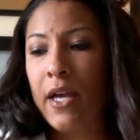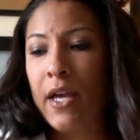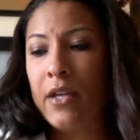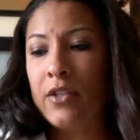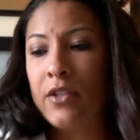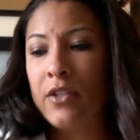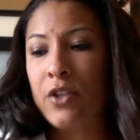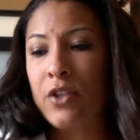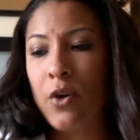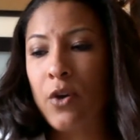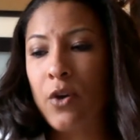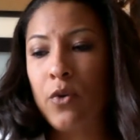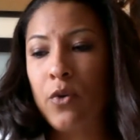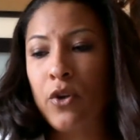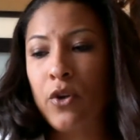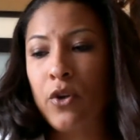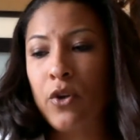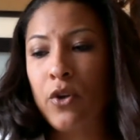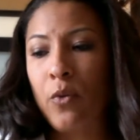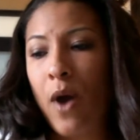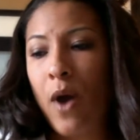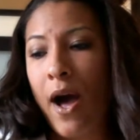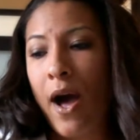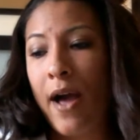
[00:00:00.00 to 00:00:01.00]
So
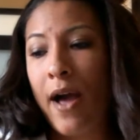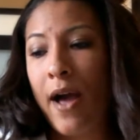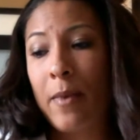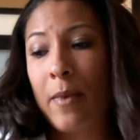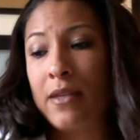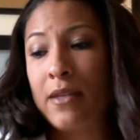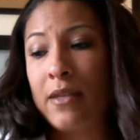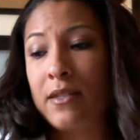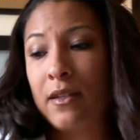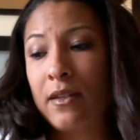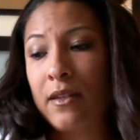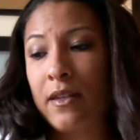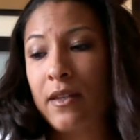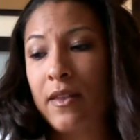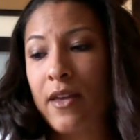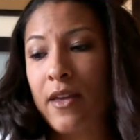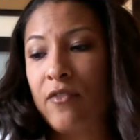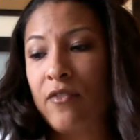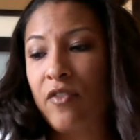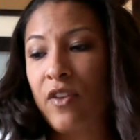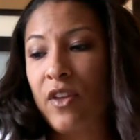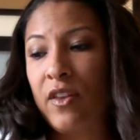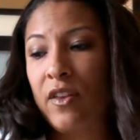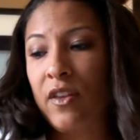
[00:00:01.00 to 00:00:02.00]
your why, basically
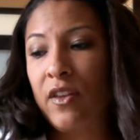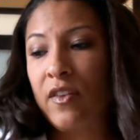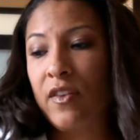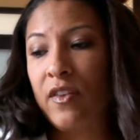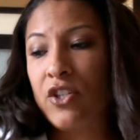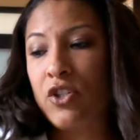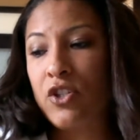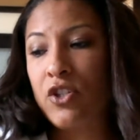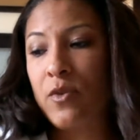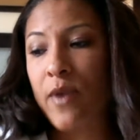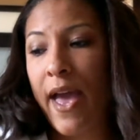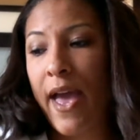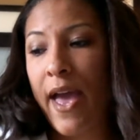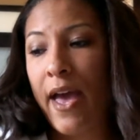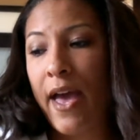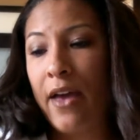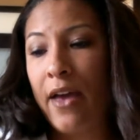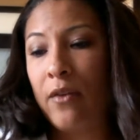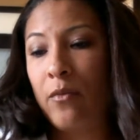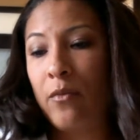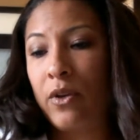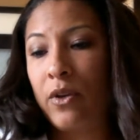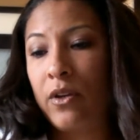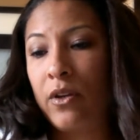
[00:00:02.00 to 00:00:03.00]
that feeling that you
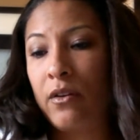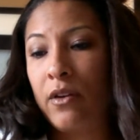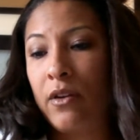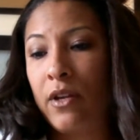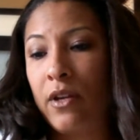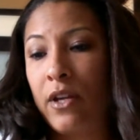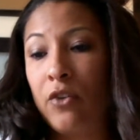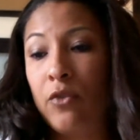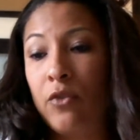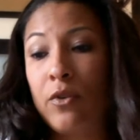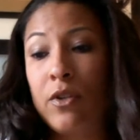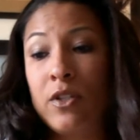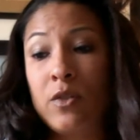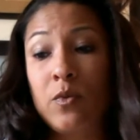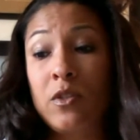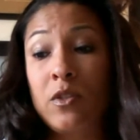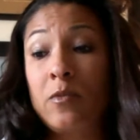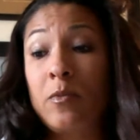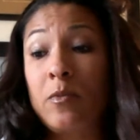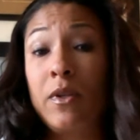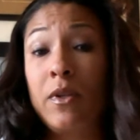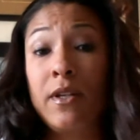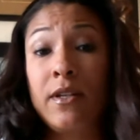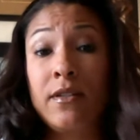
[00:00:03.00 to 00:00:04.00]
had when ignorance
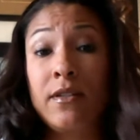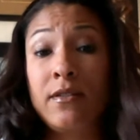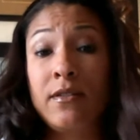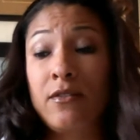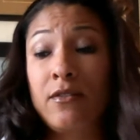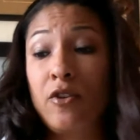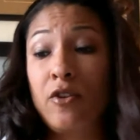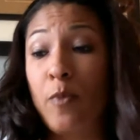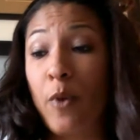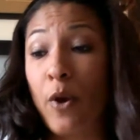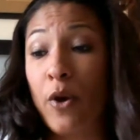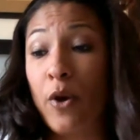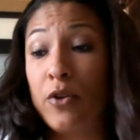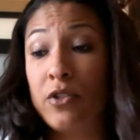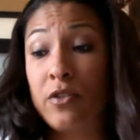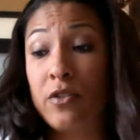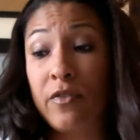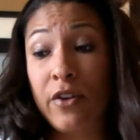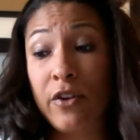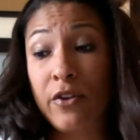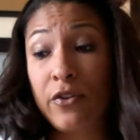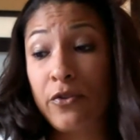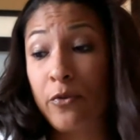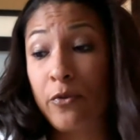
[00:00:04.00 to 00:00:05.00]
was bliss. You
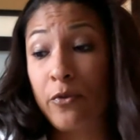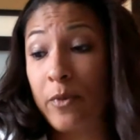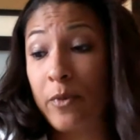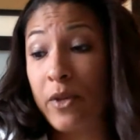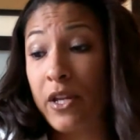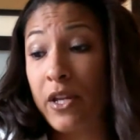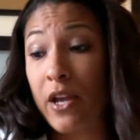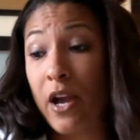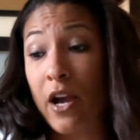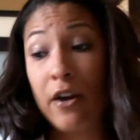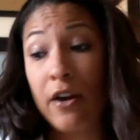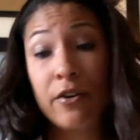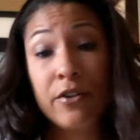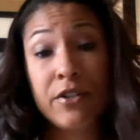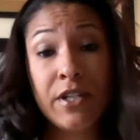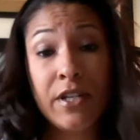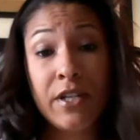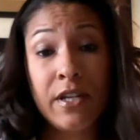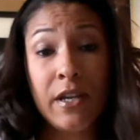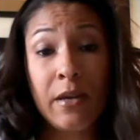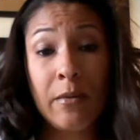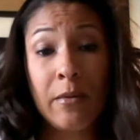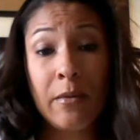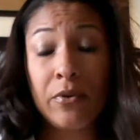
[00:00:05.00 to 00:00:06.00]
persevere through
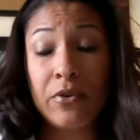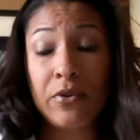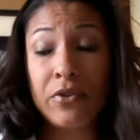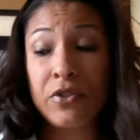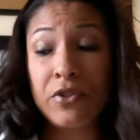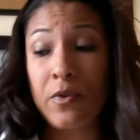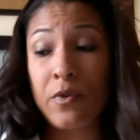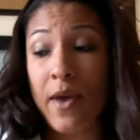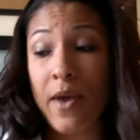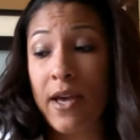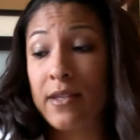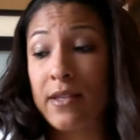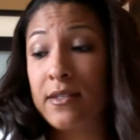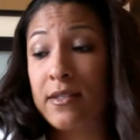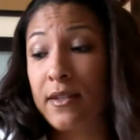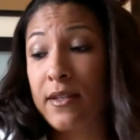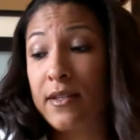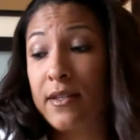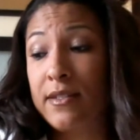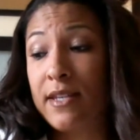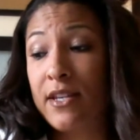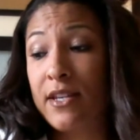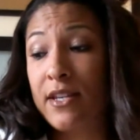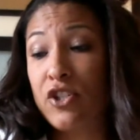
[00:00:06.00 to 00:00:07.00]
mediocrity and pursue
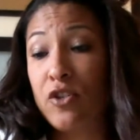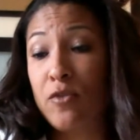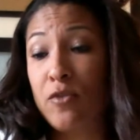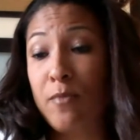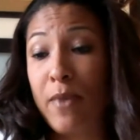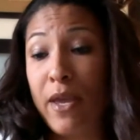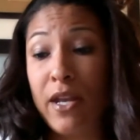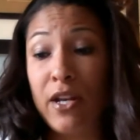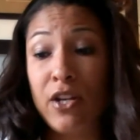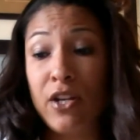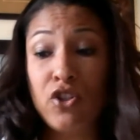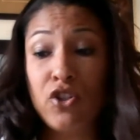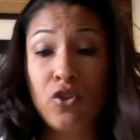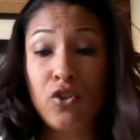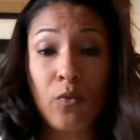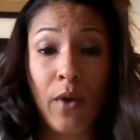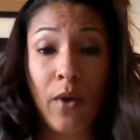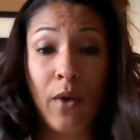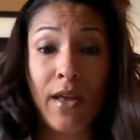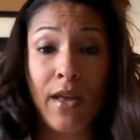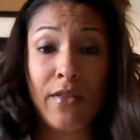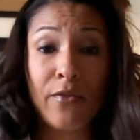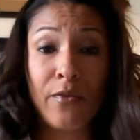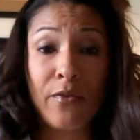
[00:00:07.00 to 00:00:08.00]
excellence as you manage your
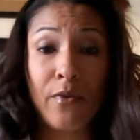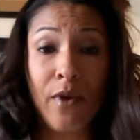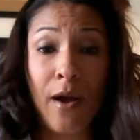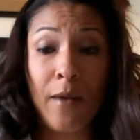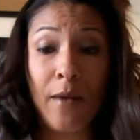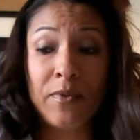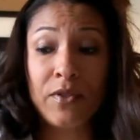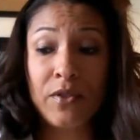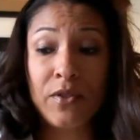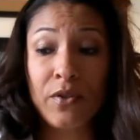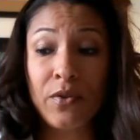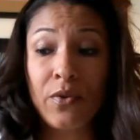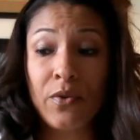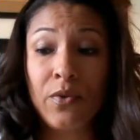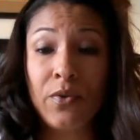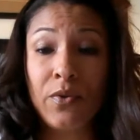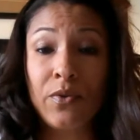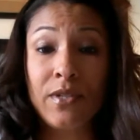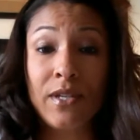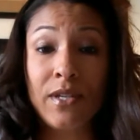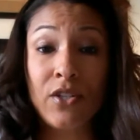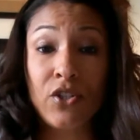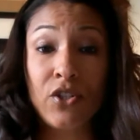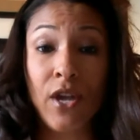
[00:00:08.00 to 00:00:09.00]
way through
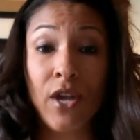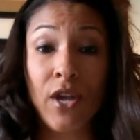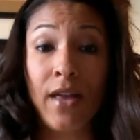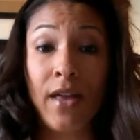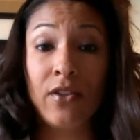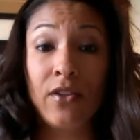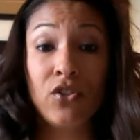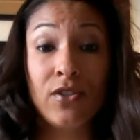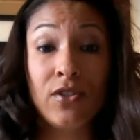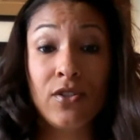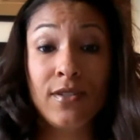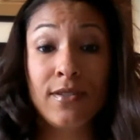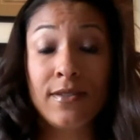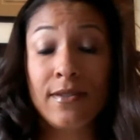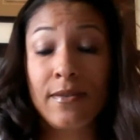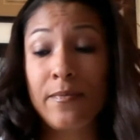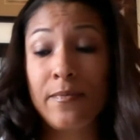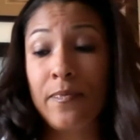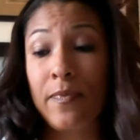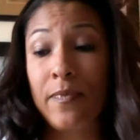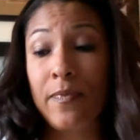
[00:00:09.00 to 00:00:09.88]
obstacles and challenges.